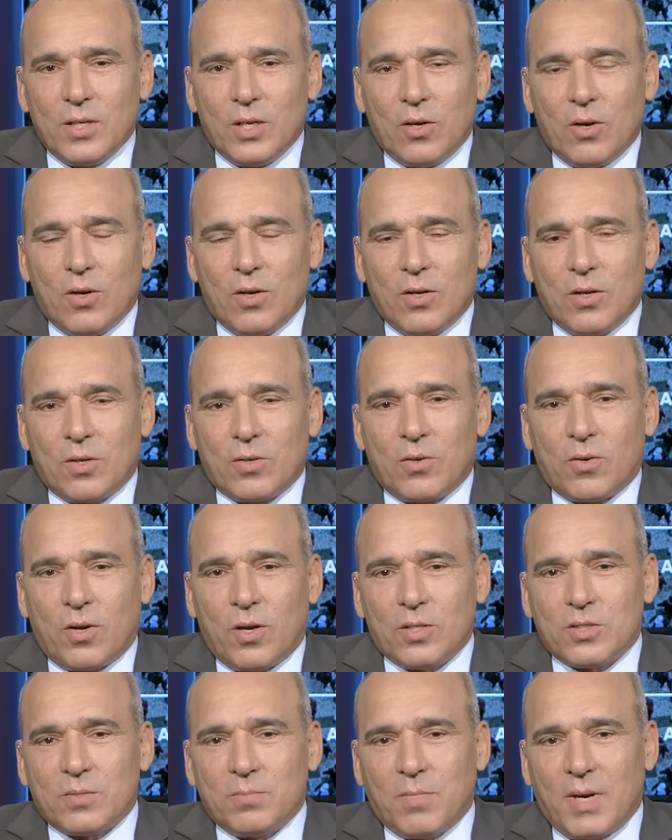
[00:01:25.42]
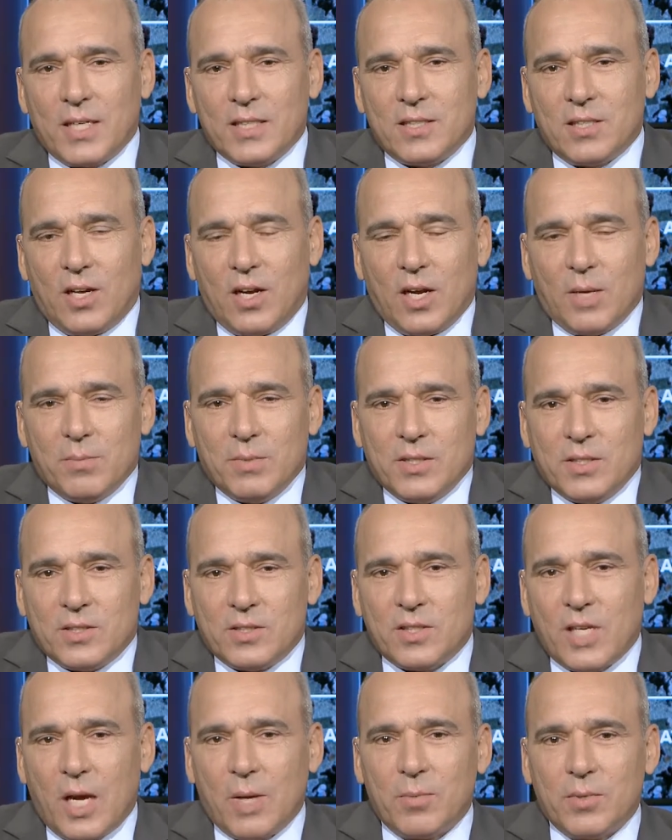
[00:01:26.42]
you know, across my time in
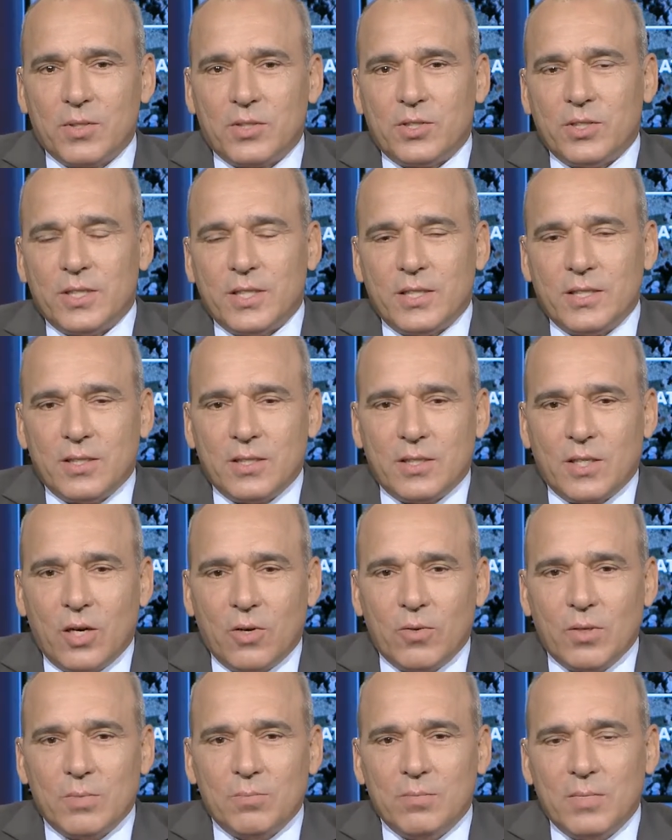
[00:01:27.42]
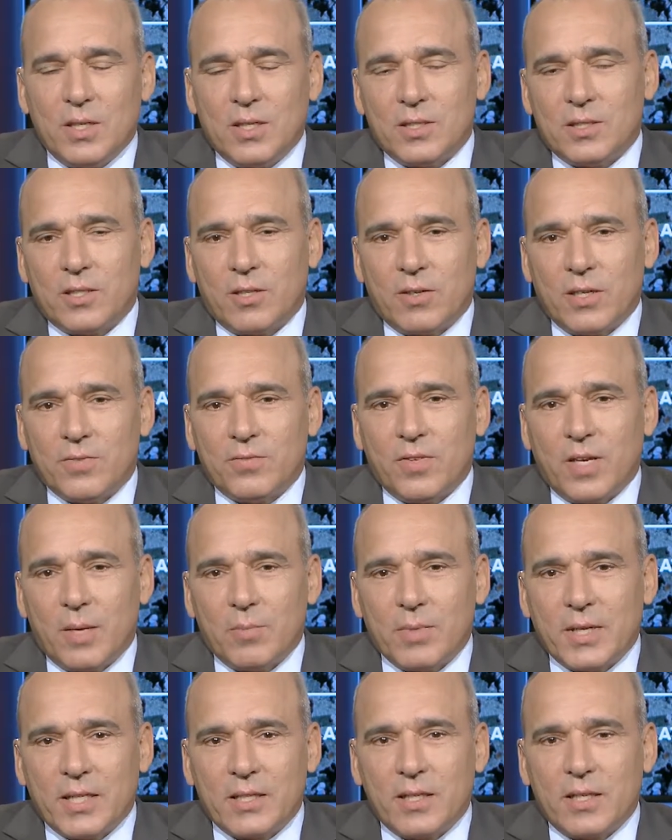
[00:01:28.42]
establishing Cohen military
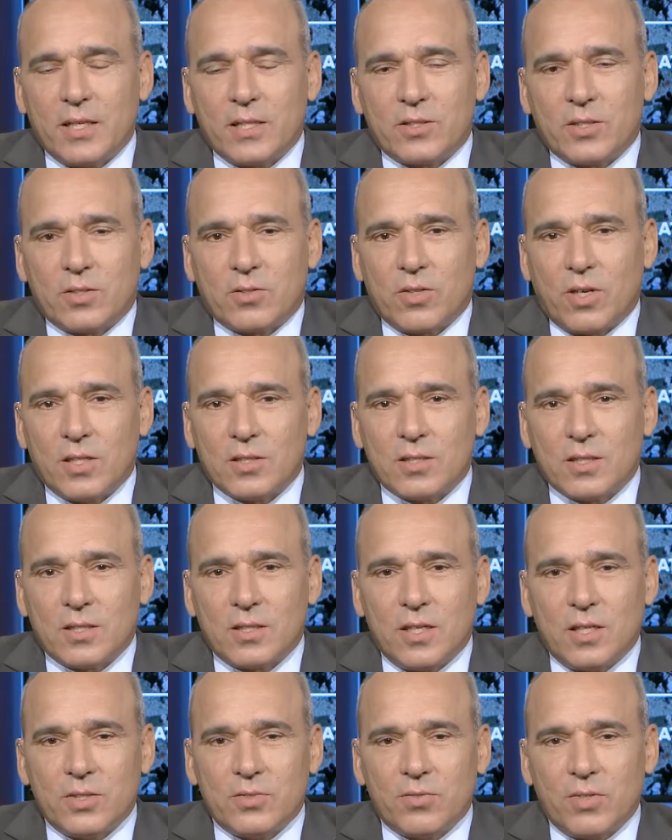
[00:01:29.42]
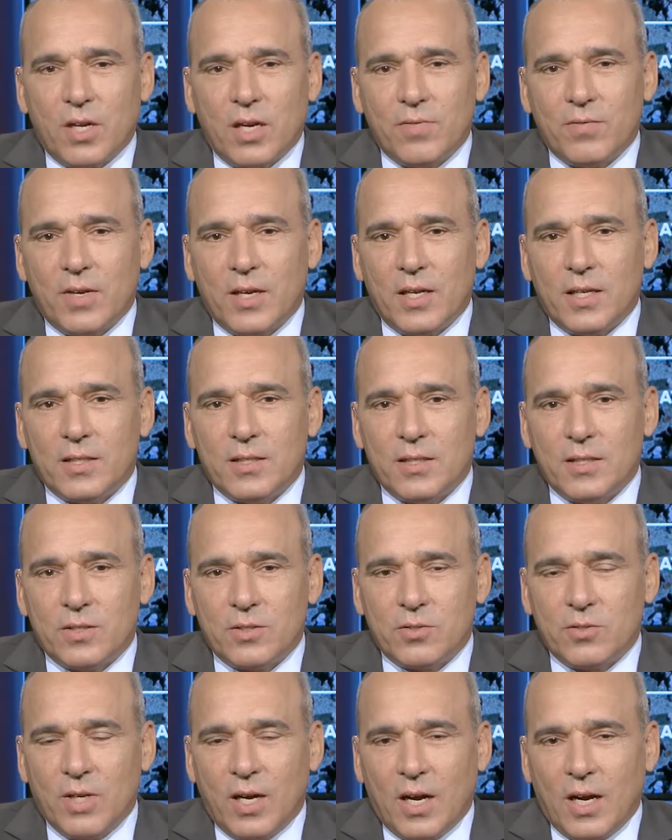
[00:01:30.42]
family clinics across the country, I've had
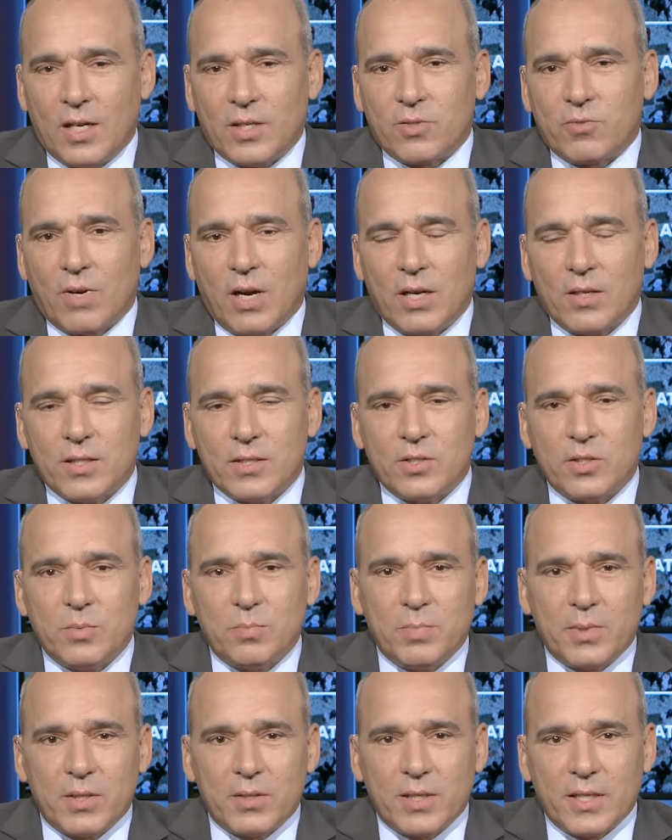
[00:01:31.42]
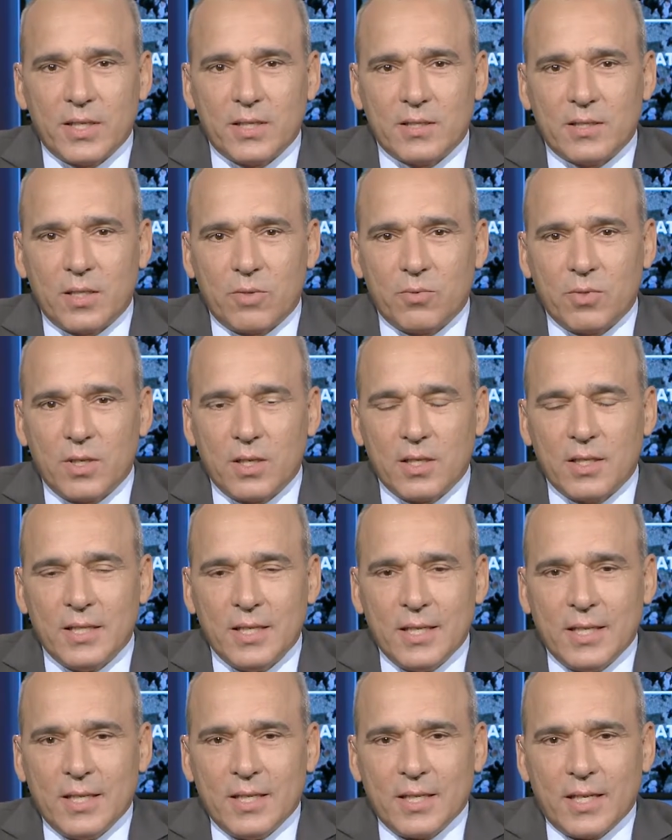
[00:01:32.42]
this on ground experience that really
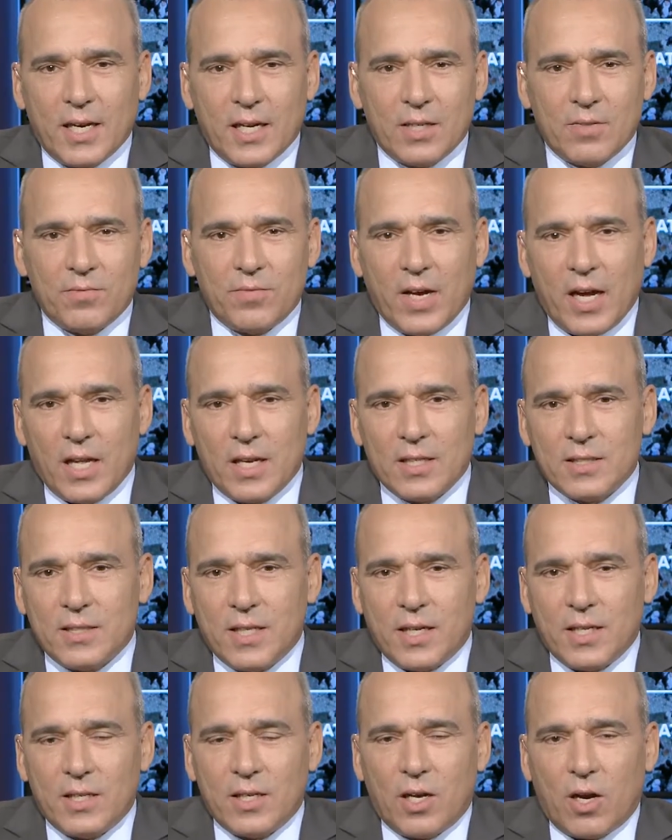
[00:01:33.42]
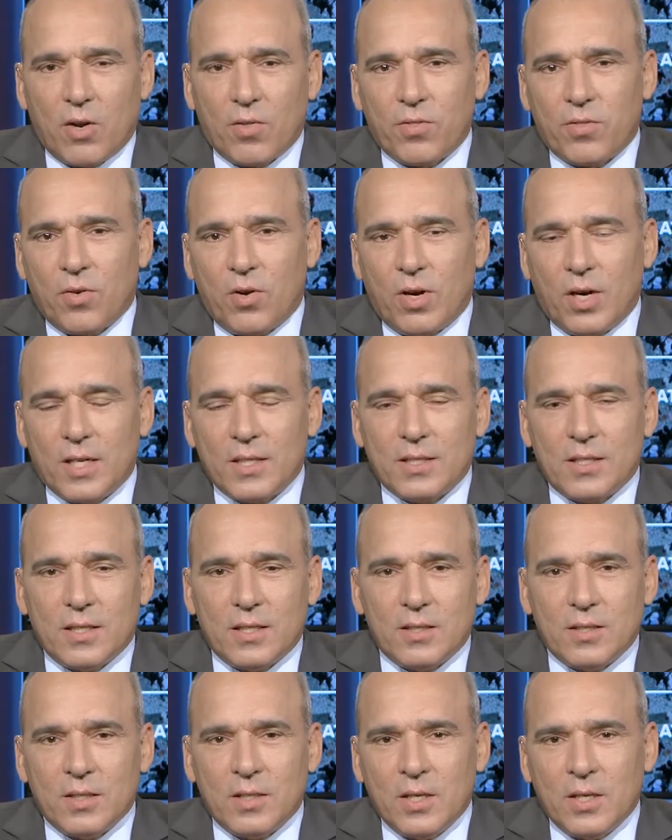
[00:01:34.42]
kind of validated our thought
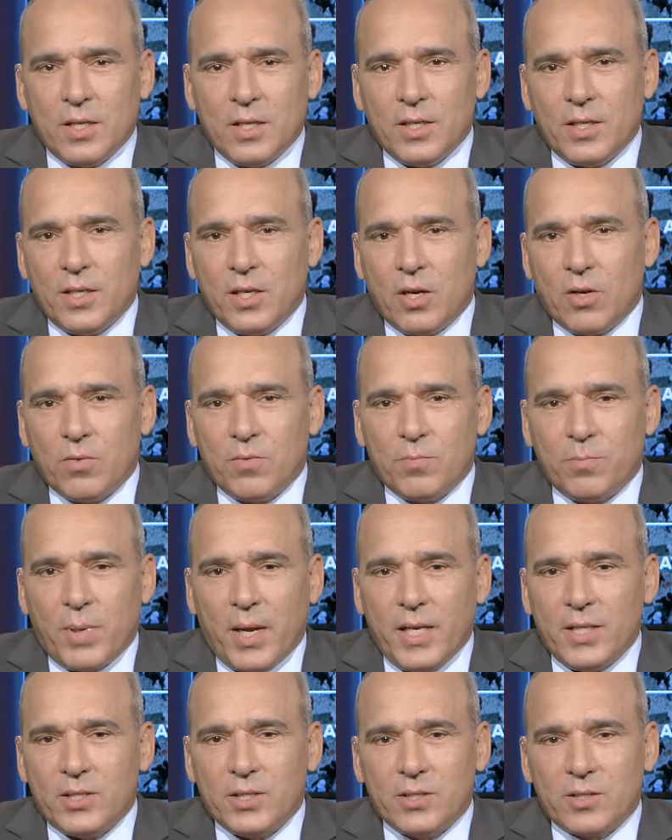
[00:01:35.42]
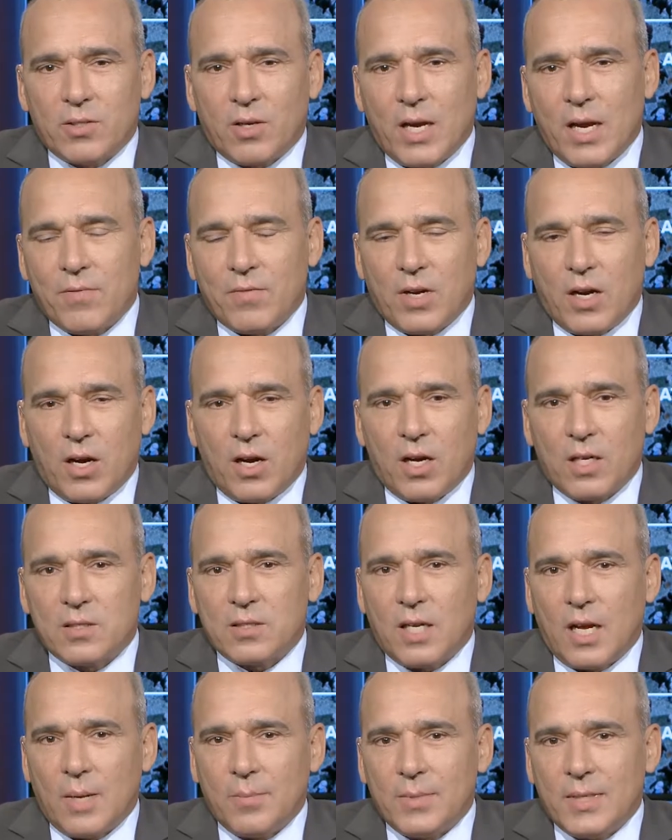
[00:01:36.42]
that you know, patients are having a hard
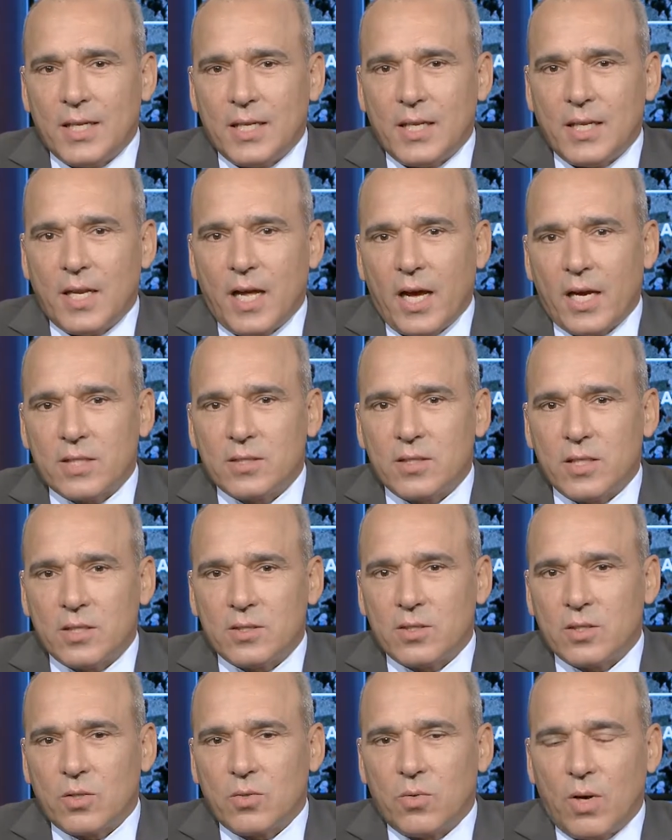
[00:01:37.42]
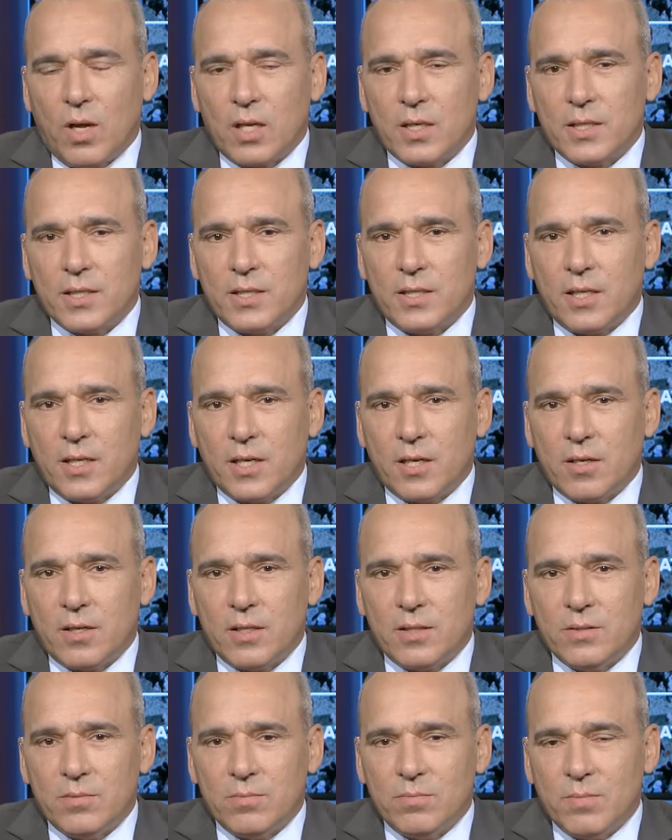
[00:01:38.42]
time getting access to quality care,
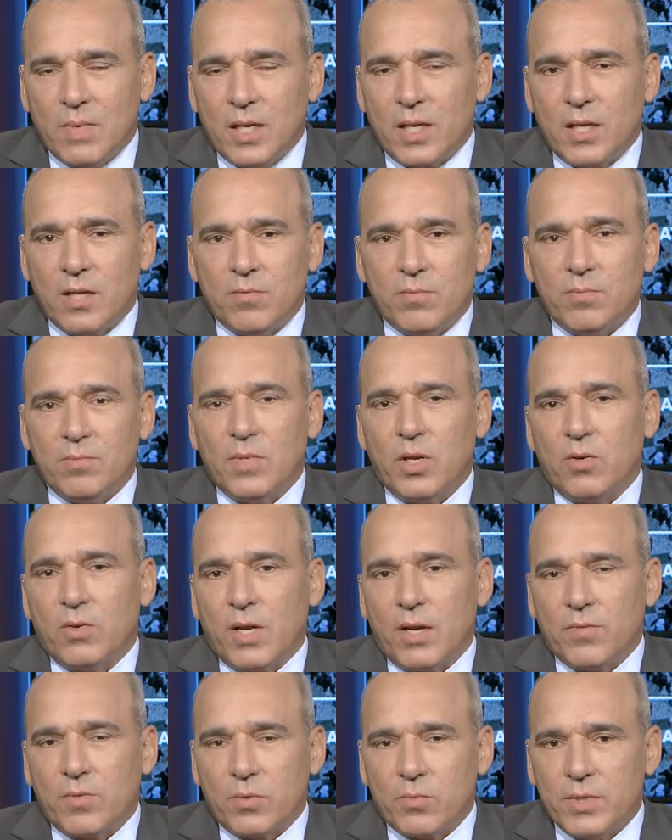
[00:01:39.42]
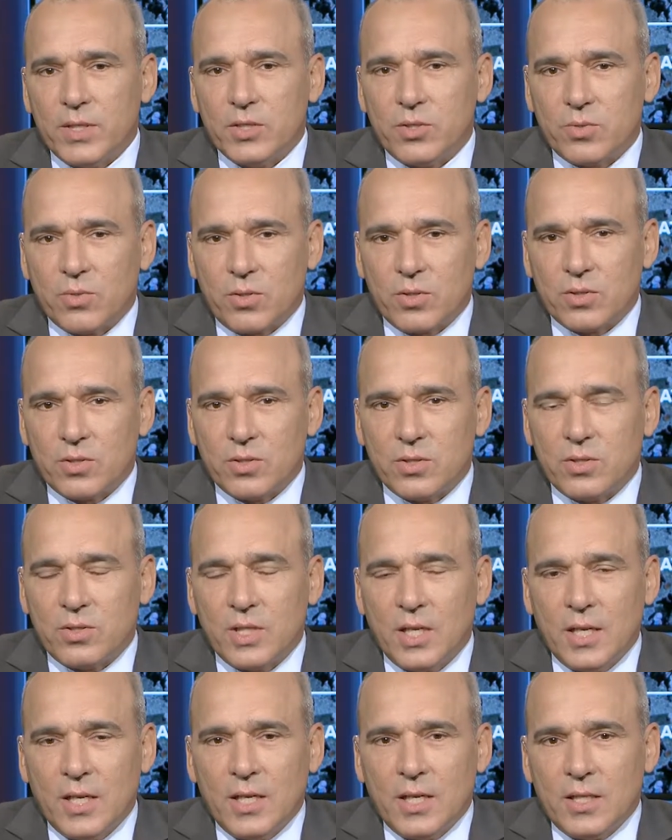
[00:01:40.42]
and many of them don't have the resources
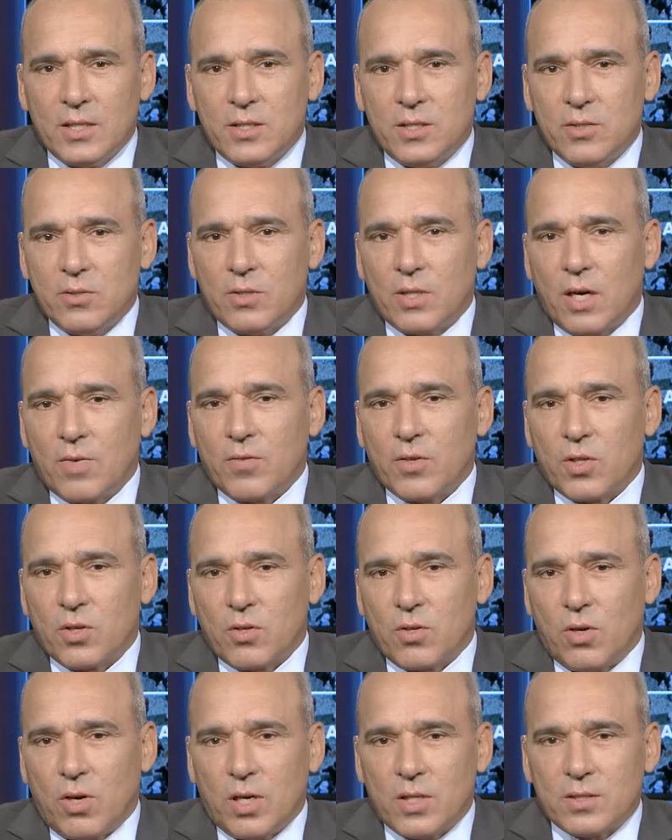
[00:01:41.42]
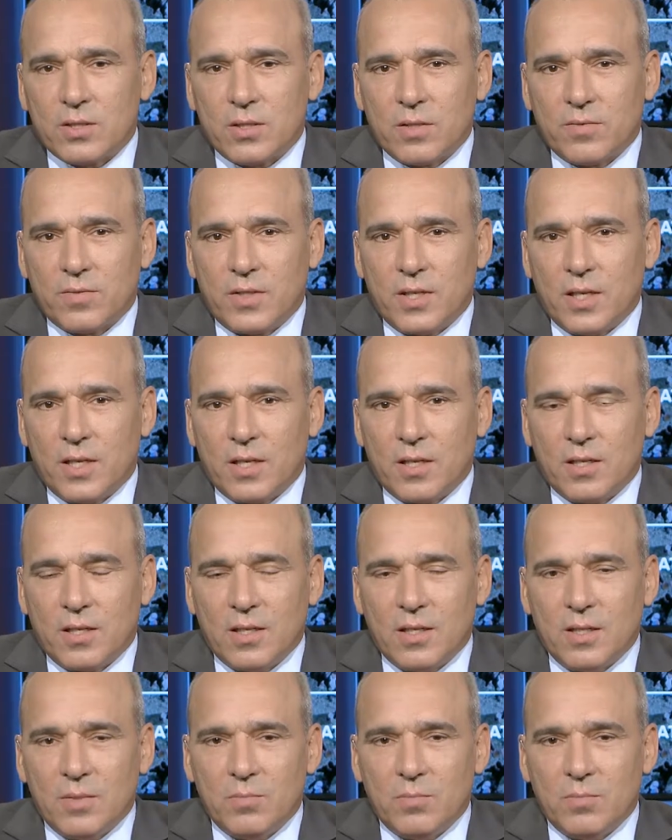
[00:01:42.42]
to cover the cost of care.